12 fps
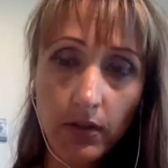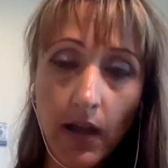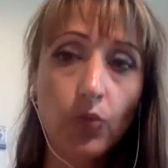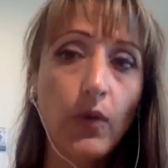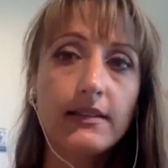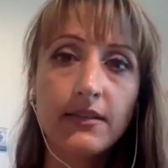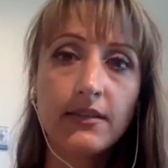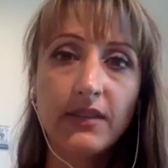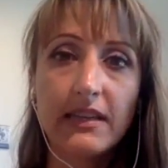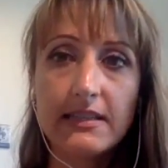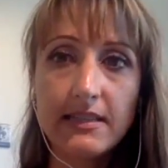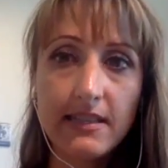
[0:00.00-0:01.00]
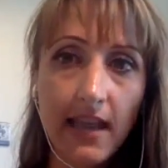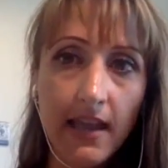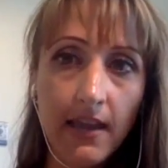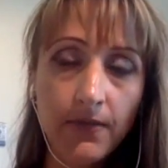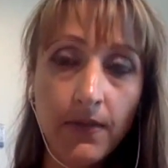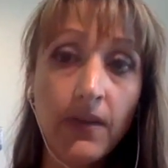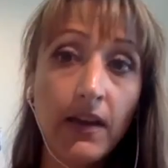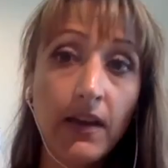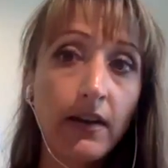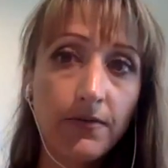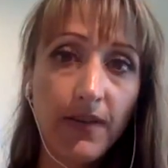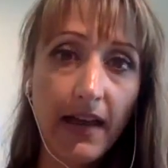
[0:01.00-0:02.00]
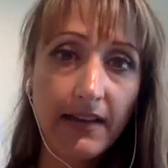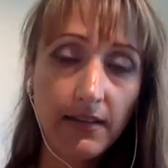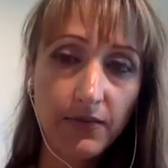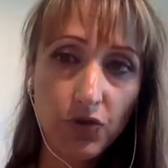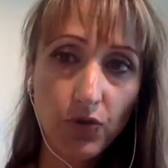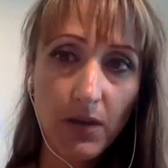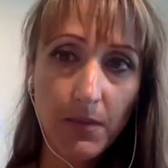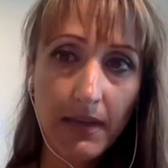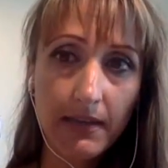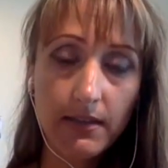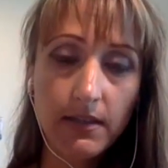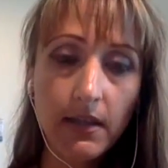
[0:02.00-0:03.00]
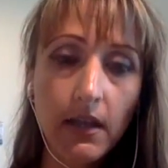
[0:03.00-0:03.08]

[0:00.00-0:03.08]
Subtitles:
a relatively safe, a very effective treatment